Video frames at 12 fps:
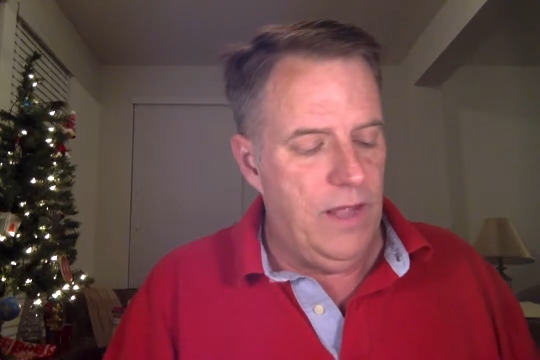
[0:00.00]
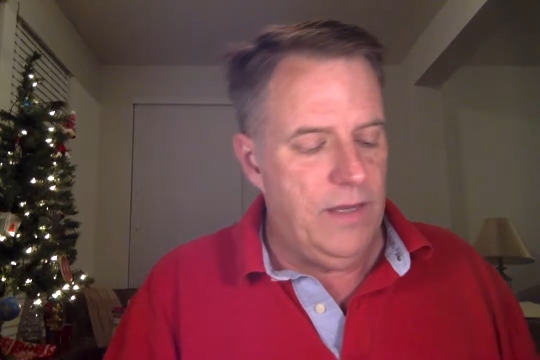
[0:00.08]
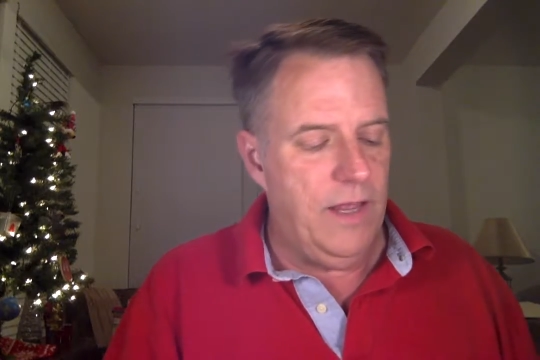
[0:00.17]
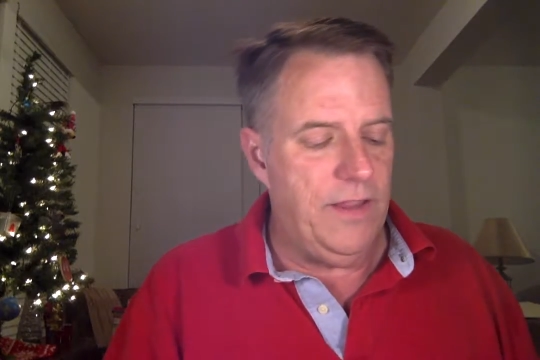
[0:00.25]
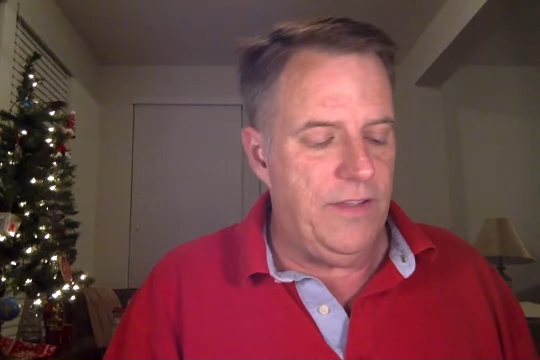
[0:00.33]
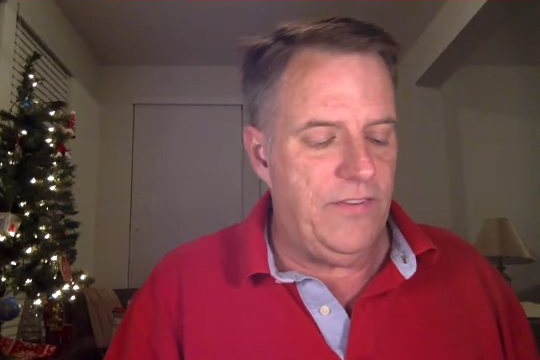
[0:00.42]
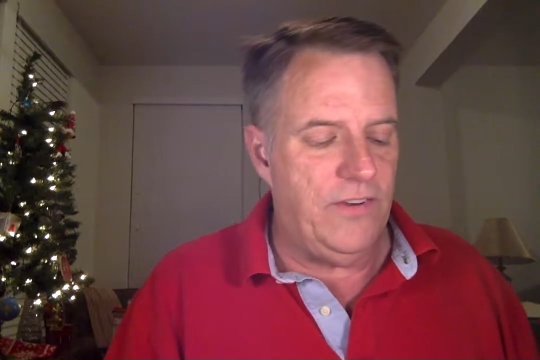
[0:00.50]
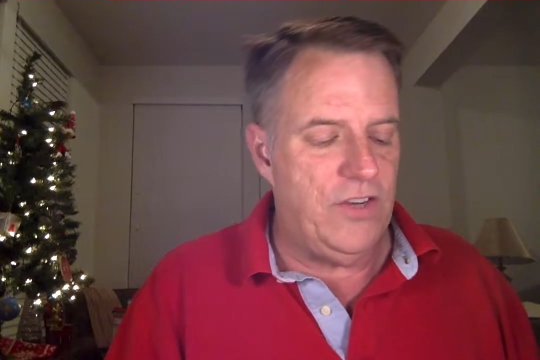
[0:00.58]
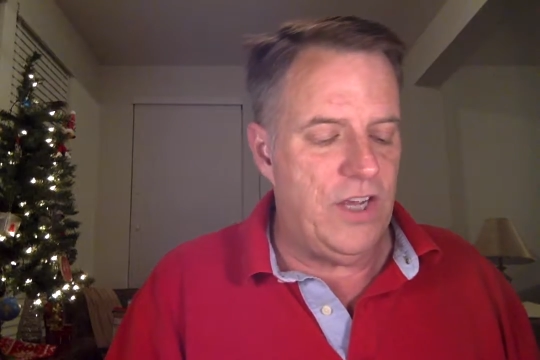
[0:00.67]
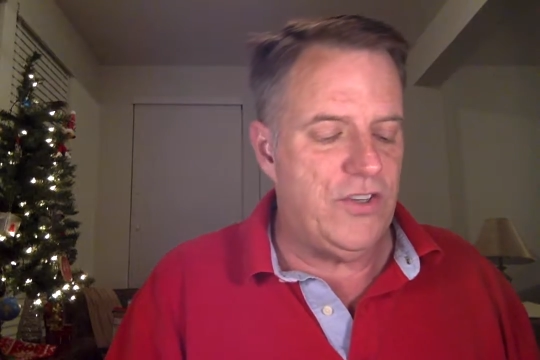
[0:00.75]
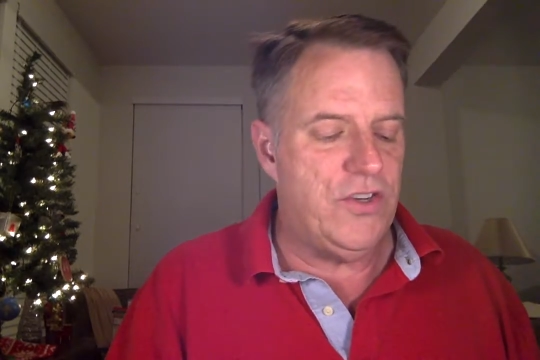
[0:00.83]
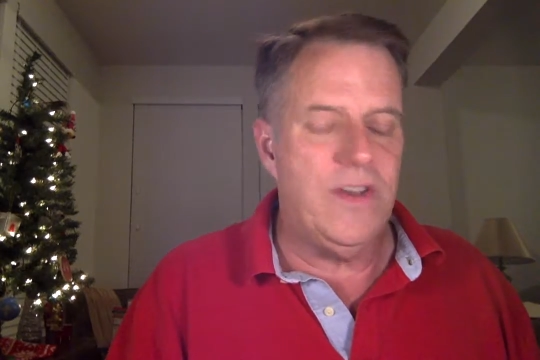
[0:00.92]
Now, they
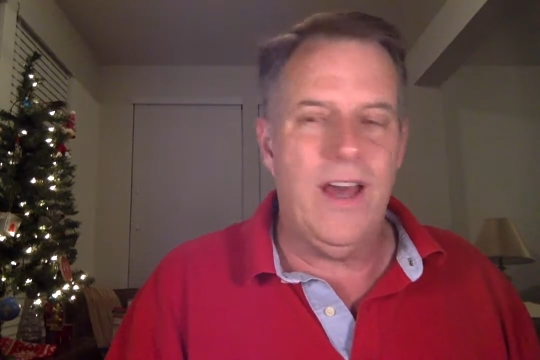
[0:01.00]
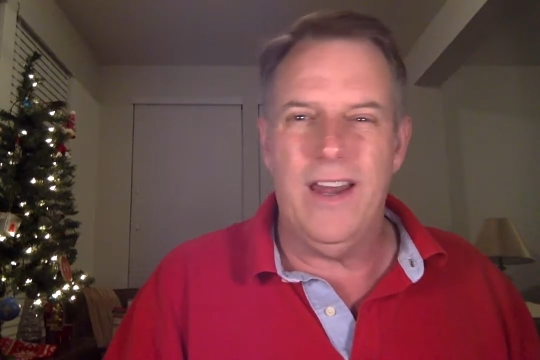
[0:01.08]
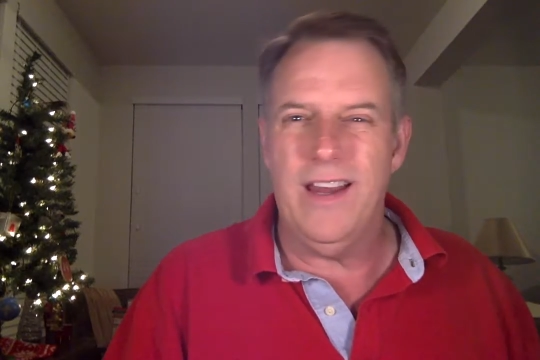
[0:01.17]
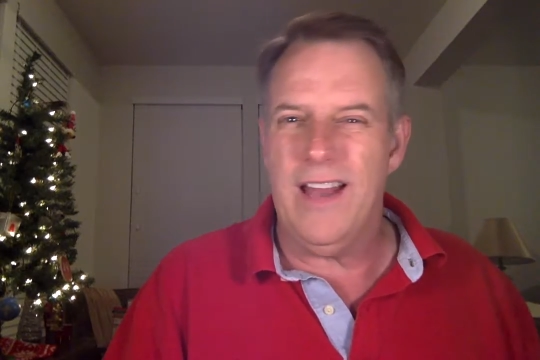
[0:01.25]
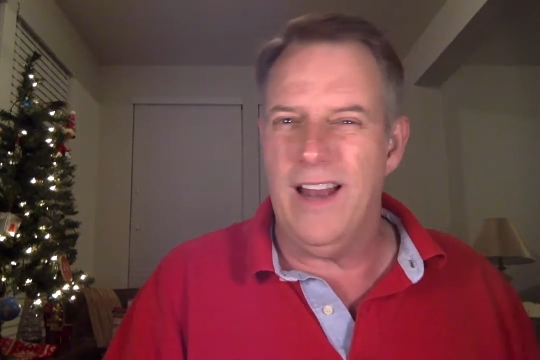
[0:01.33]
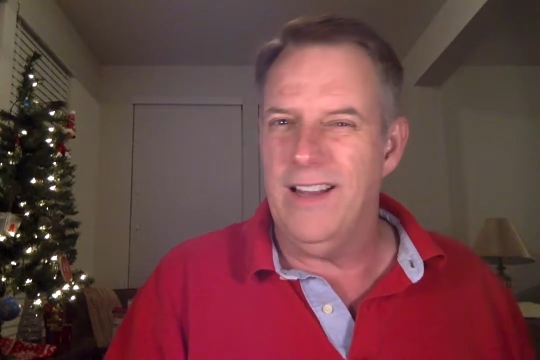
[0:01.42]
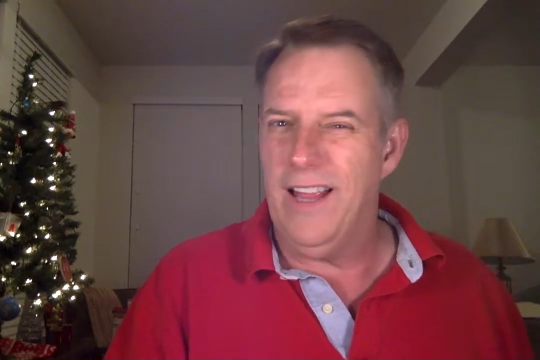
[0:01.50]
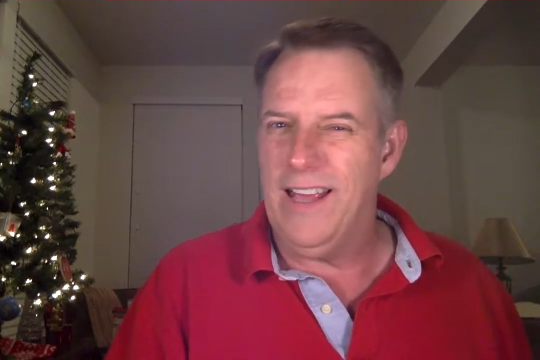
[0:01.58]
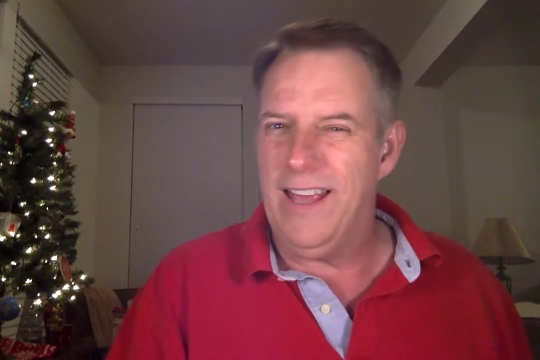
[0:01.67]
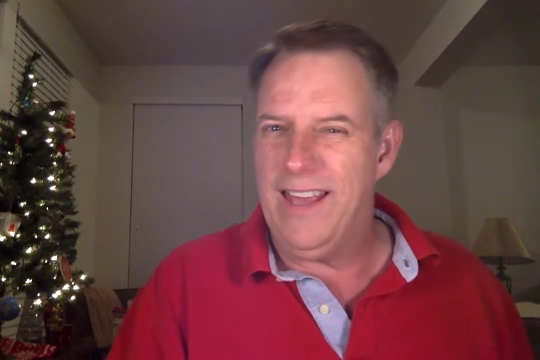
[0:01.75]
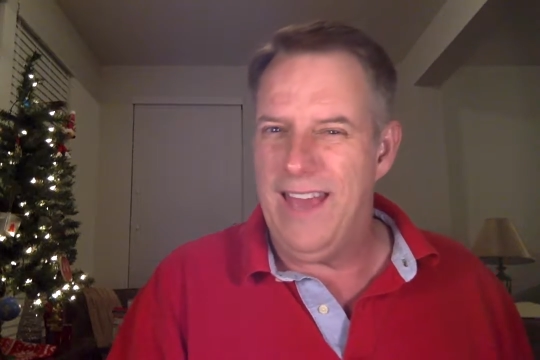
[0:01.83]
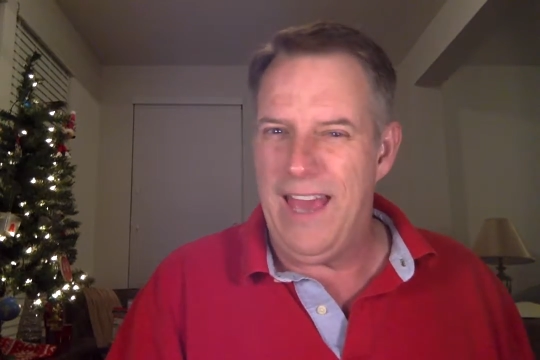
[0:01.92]
suggest you cut it kind of like
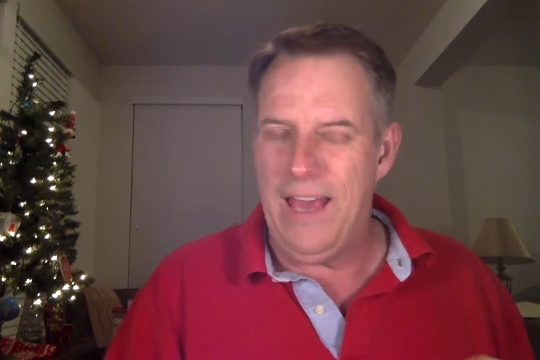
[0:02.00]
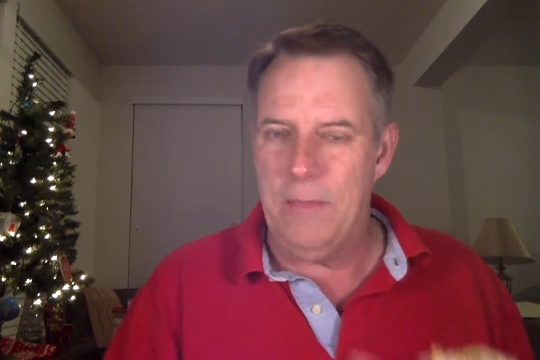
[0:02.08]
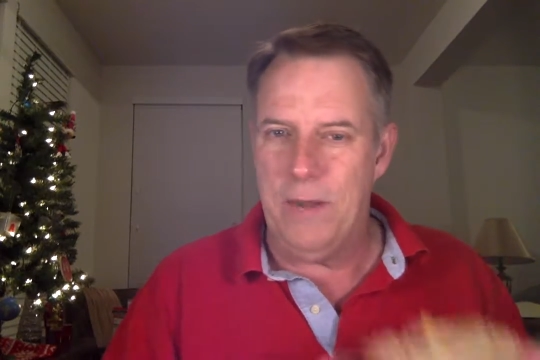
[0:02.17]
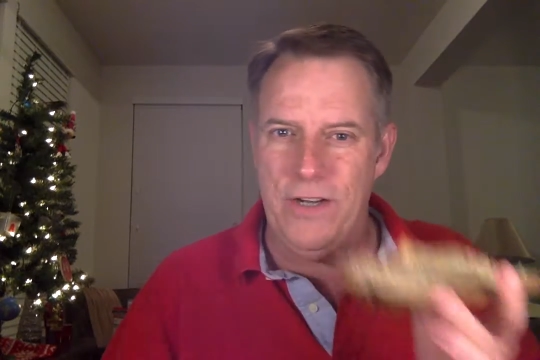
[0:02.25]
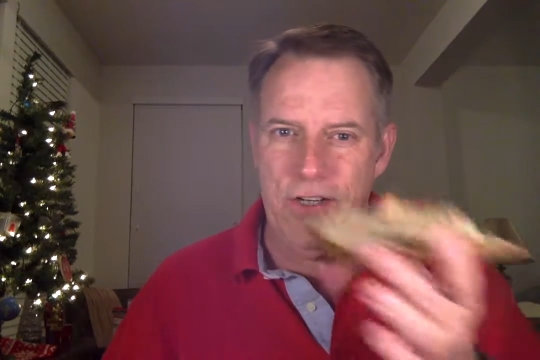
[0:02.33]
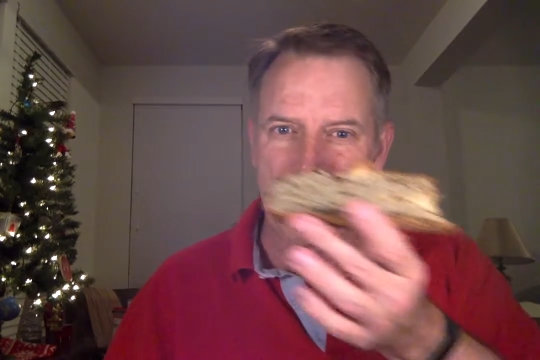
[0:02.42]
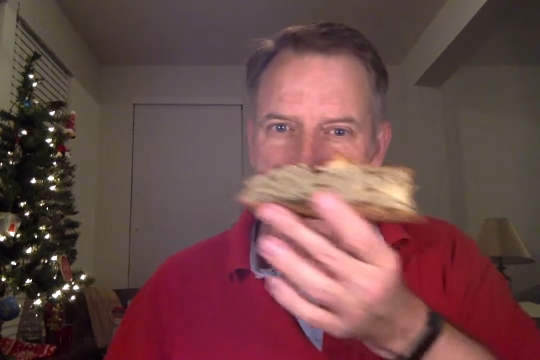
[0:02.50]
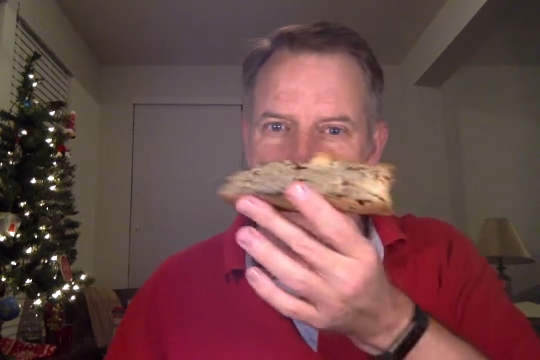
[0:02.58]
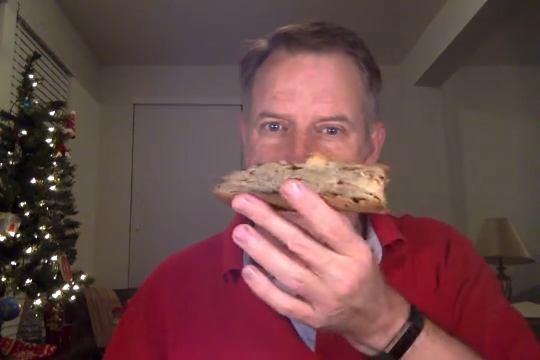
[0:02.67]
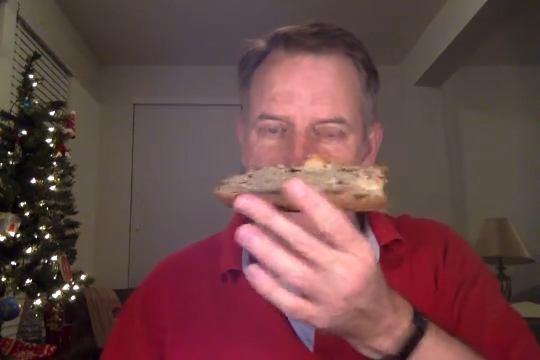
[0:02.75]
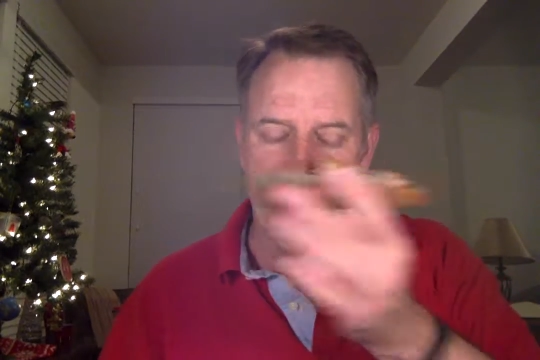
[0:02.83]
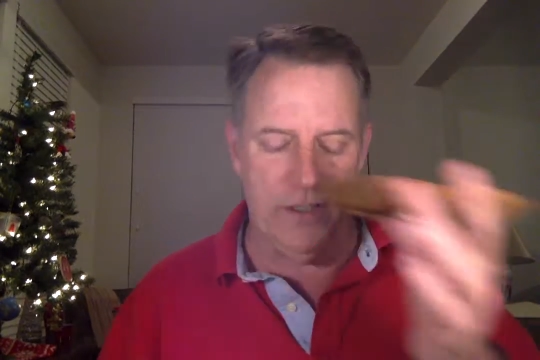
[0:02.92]
a cake, but I just cut
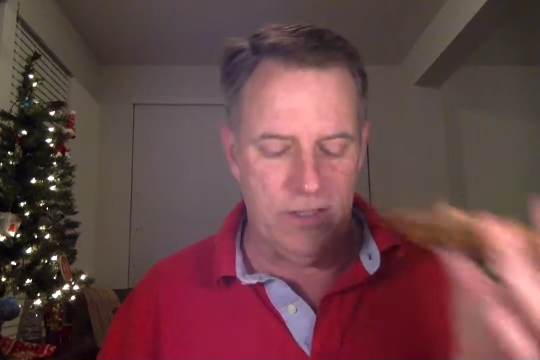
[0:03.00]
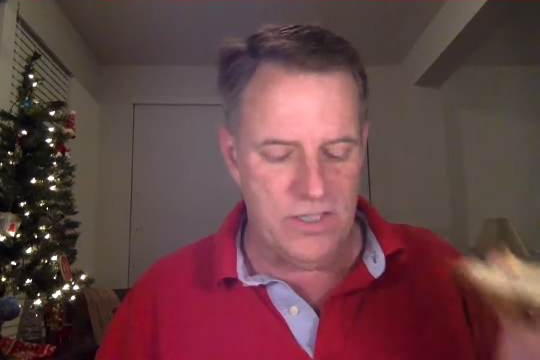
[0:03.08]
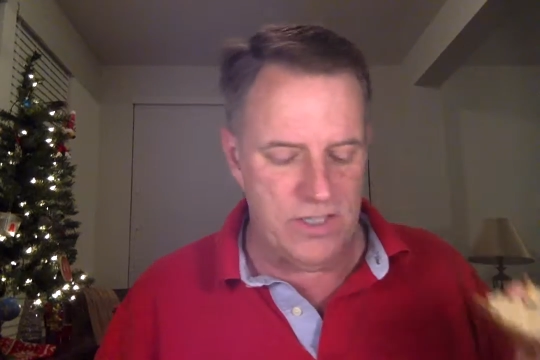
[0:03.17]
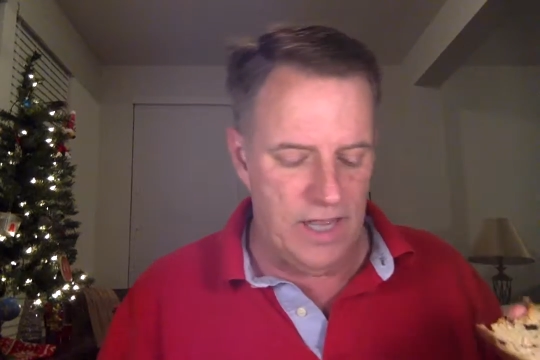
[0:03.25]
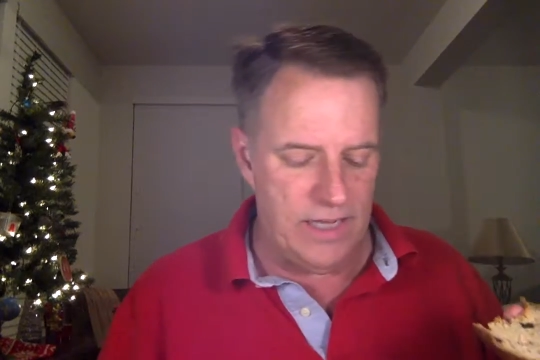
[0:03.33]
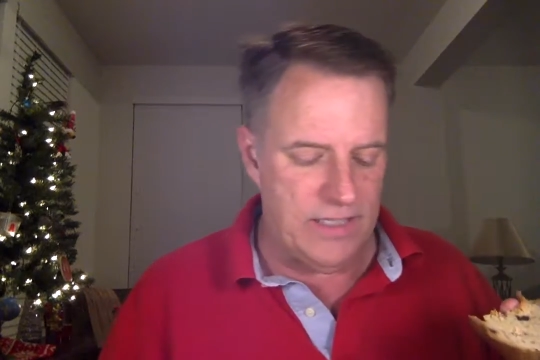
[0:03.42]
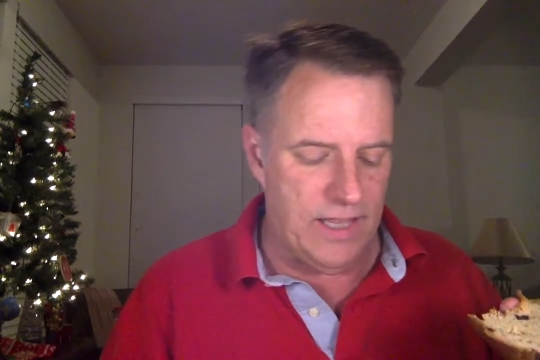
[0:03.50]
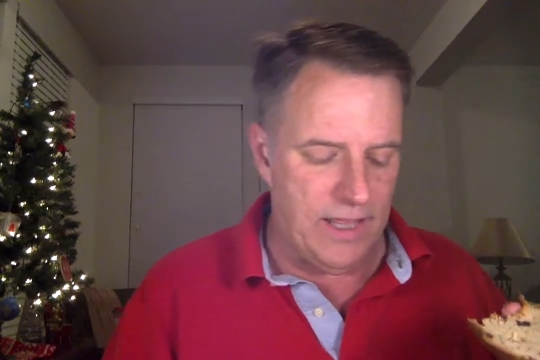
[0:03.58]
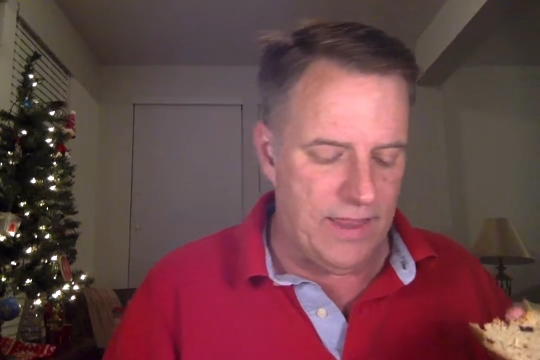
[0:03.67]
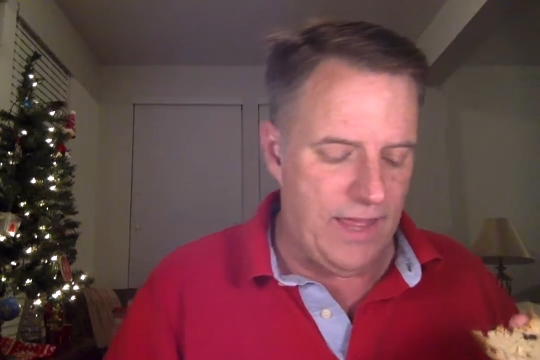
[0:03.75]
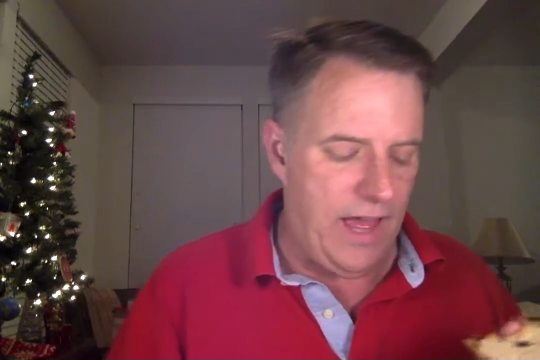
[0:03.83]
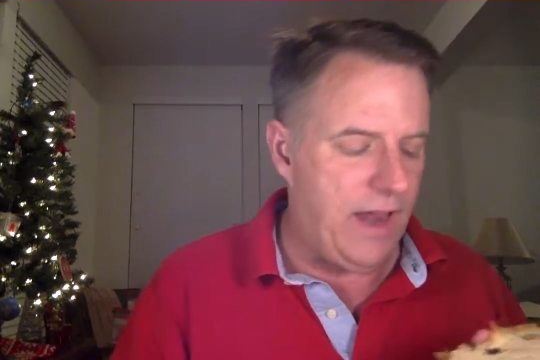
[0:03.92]
off a little slice
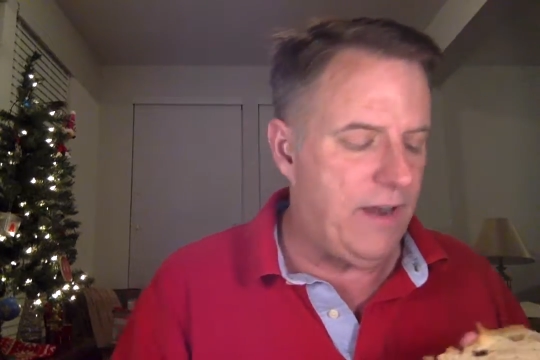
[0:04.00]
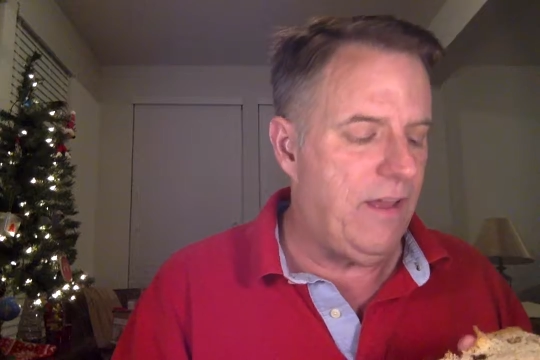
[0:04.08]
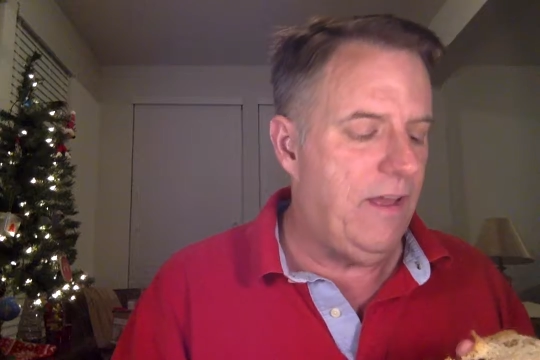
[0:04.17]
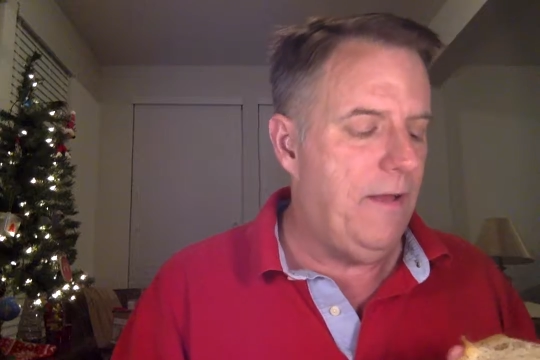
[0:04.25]
like that.